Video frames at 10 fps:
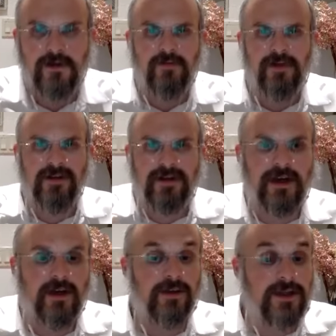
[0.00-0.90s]
But here's the
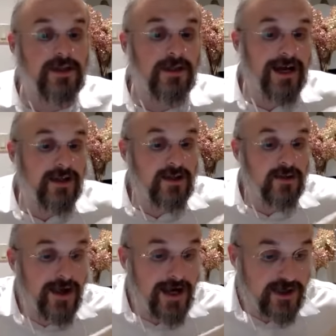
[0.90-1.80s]
ikir. Let's see Rashi. Let's go
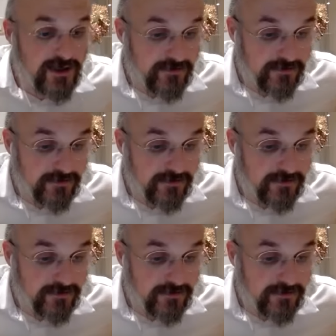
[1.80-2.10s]
to Rashi.